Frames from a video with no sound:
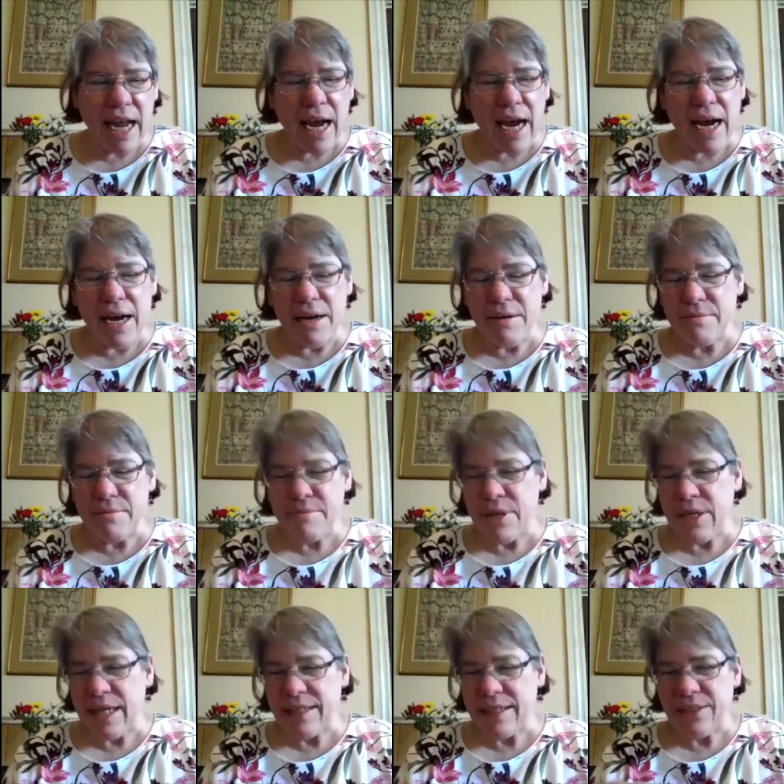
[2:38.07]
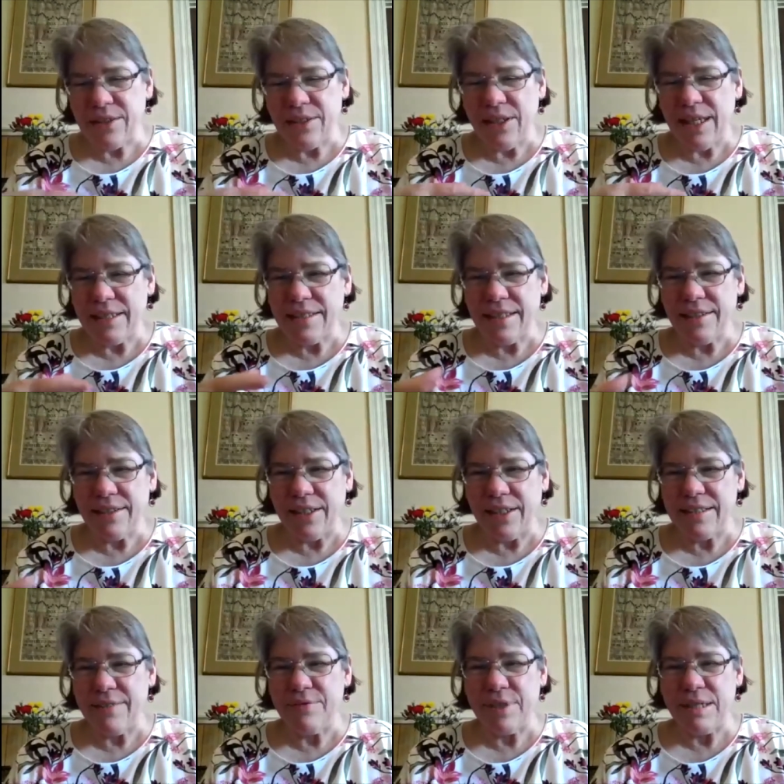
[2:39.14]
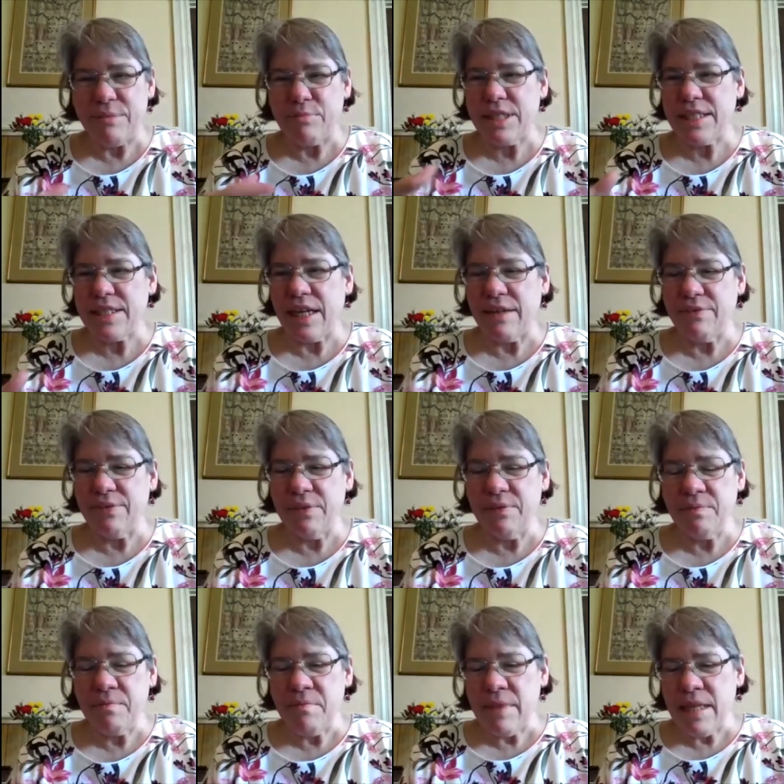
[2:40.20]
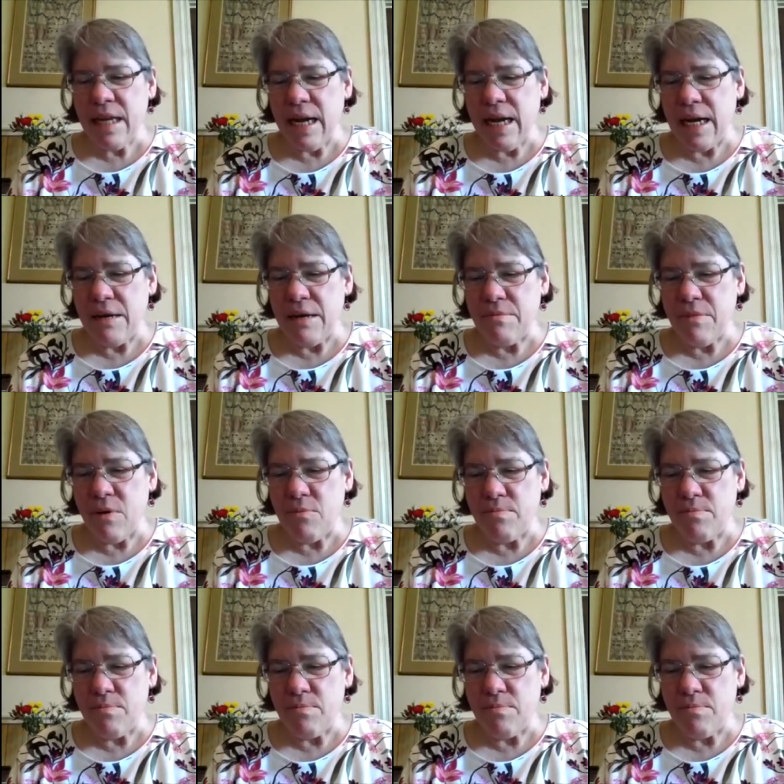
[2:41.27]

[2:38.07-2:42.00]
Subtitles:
and lots of deep stuff. In